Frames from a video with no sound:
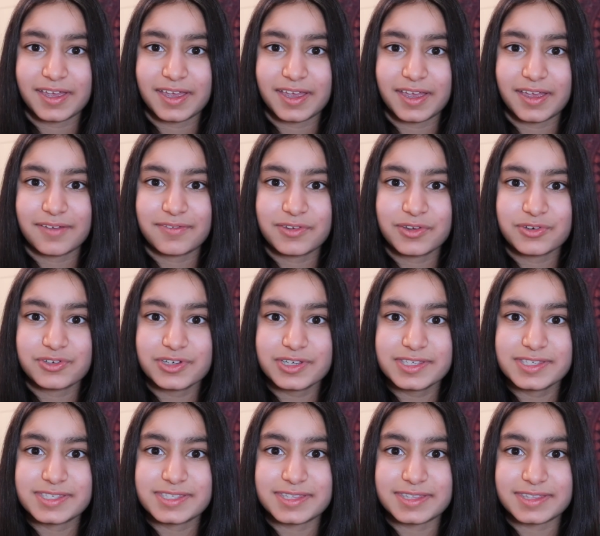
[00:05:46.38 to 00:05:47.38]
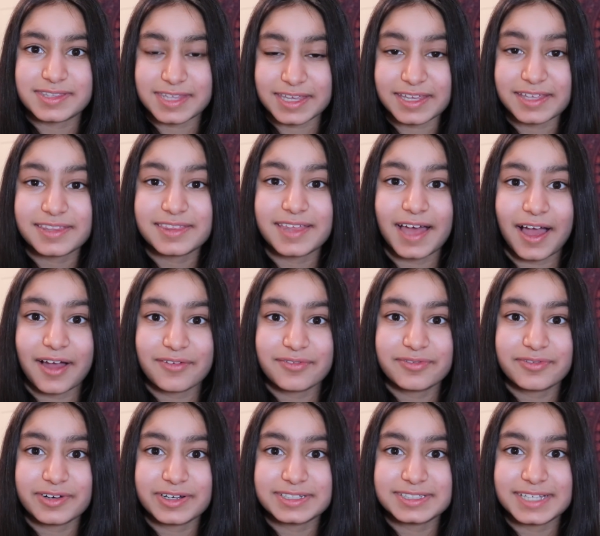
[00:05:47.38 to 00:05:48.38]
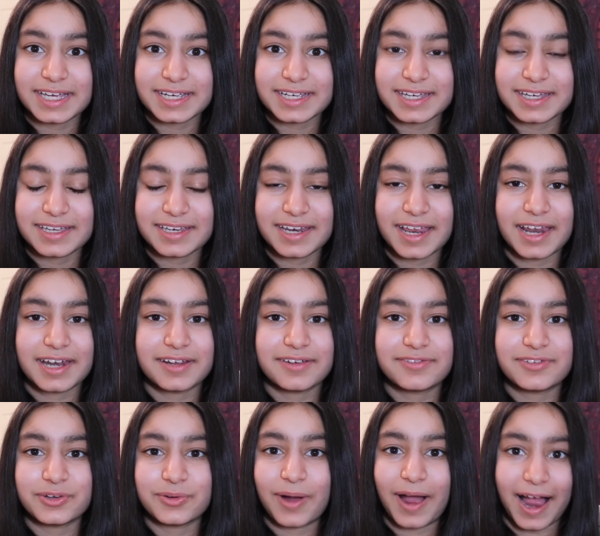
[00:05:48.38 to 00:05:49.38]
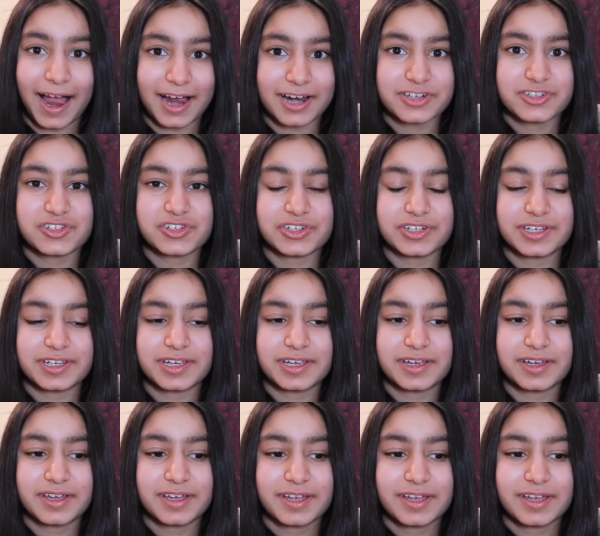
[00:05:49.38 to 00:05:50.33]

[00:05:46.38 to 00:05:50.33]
If you just think that for a second, and if you actually